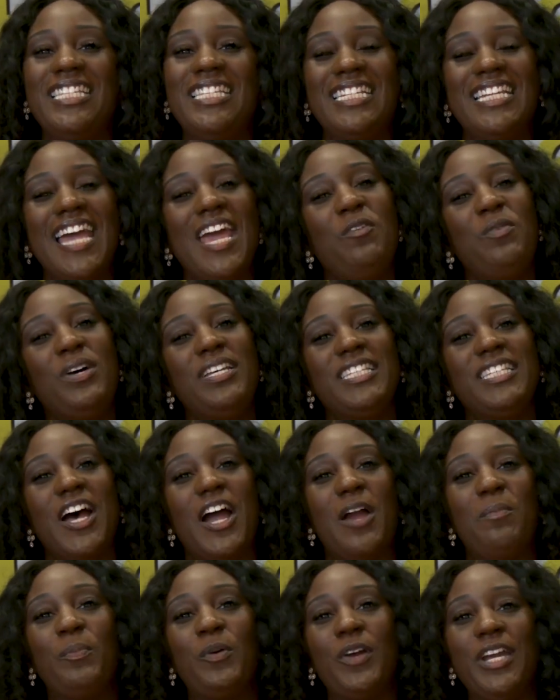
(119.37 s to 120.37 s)
Today was
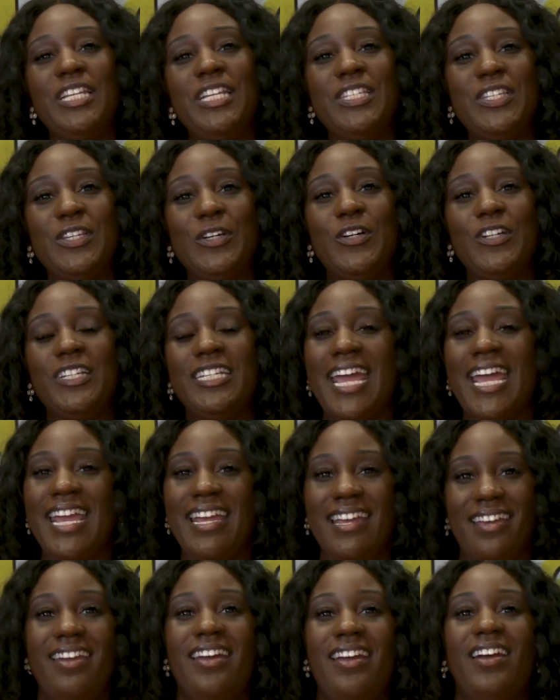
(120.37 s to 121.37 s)
our preschool
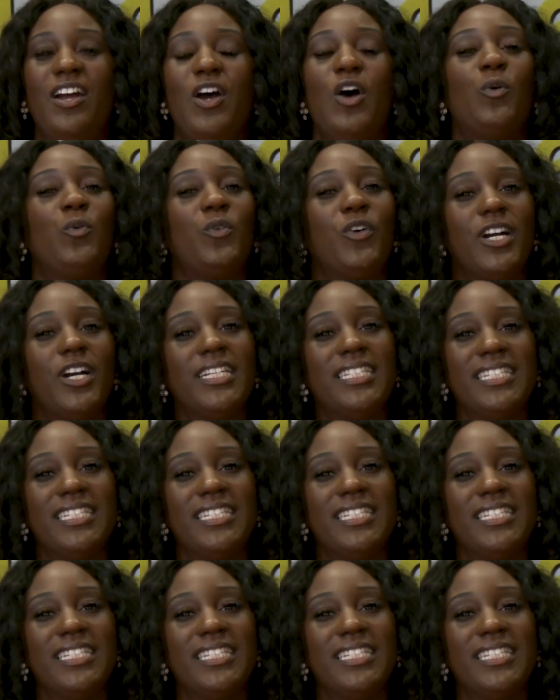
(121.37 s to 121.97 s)
daycare award